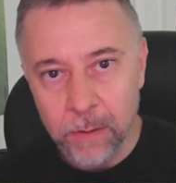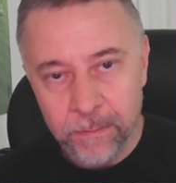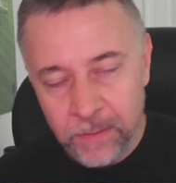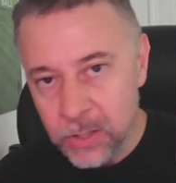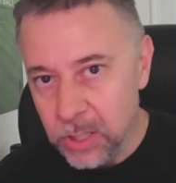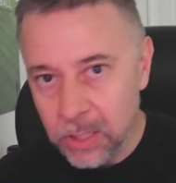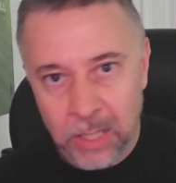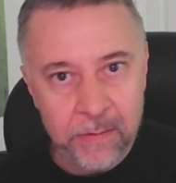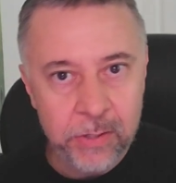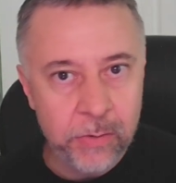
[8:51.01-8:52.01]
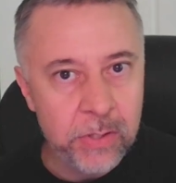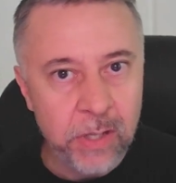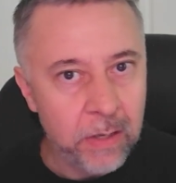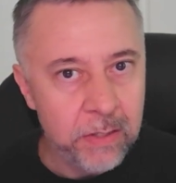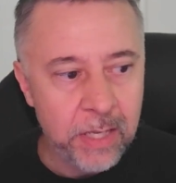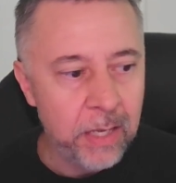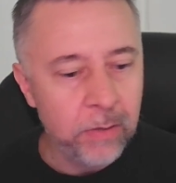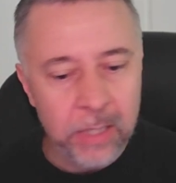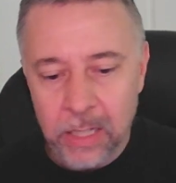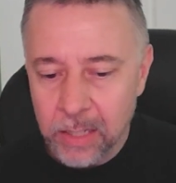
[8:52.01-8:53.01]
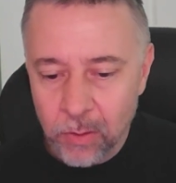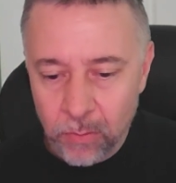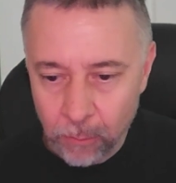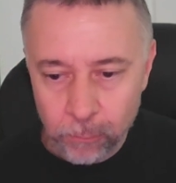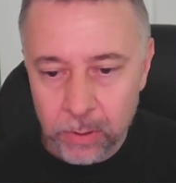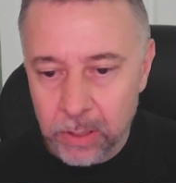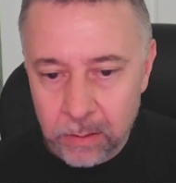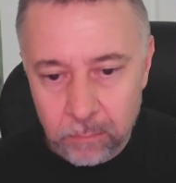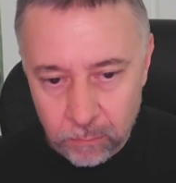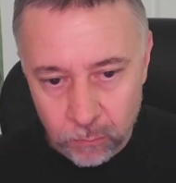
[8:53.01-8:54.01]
of finishing a live series content or getting, that really,